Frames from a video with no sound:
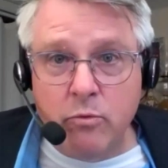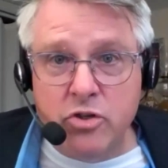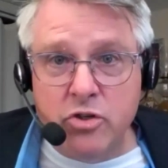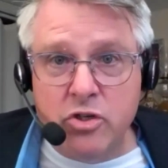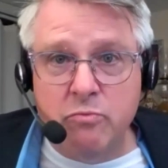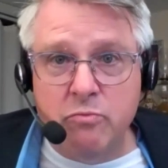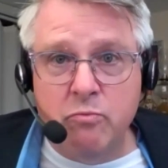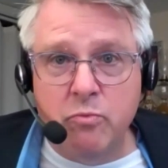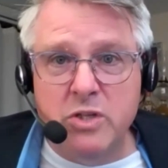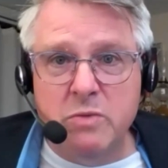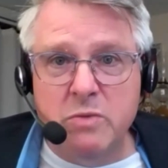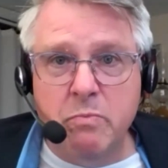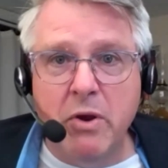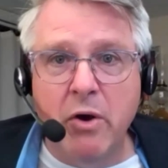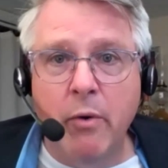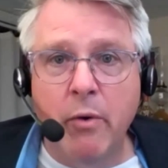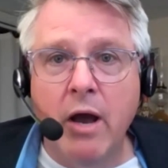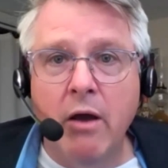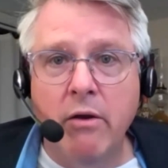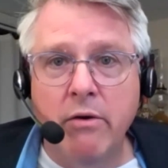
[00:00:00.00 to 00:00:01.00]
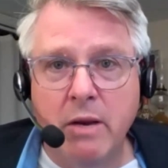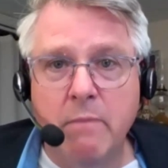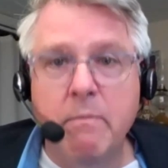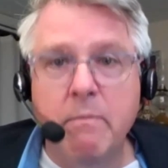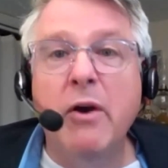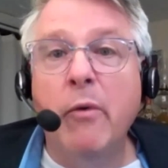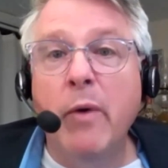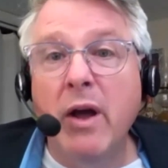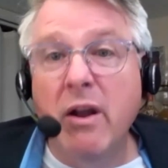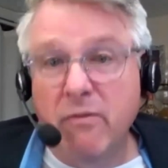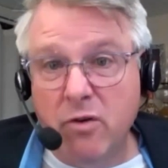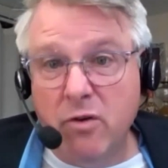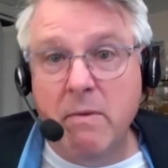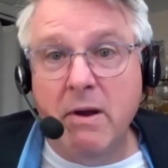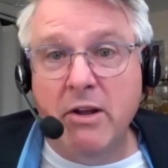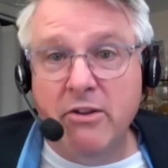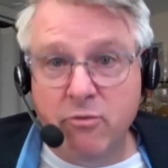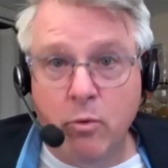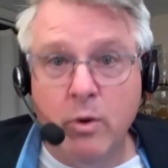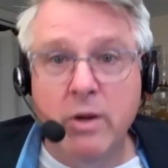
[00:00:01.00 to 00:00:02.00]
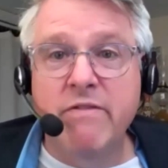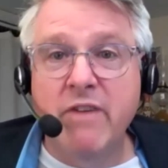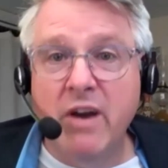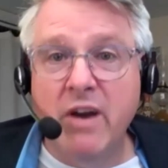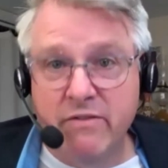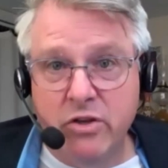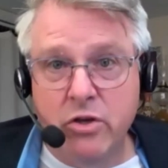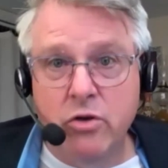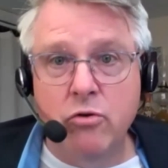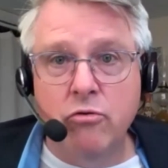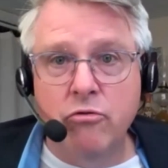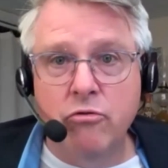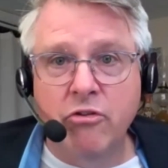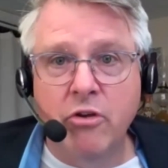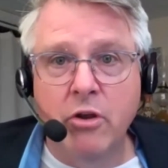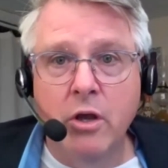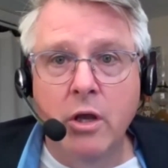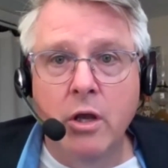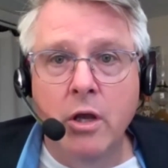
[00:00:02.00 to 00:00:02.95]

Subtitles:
which had been around for about 25 years